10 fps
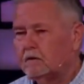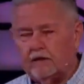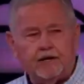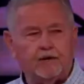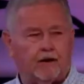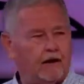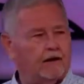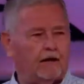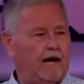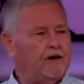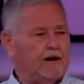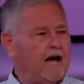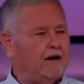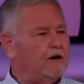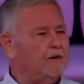Well, they do eight or
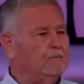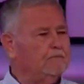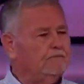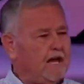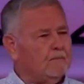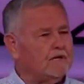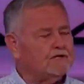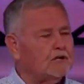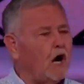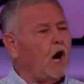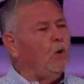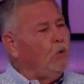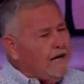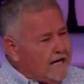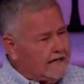900 families a
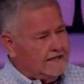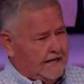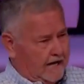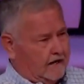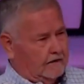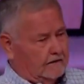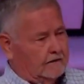week now.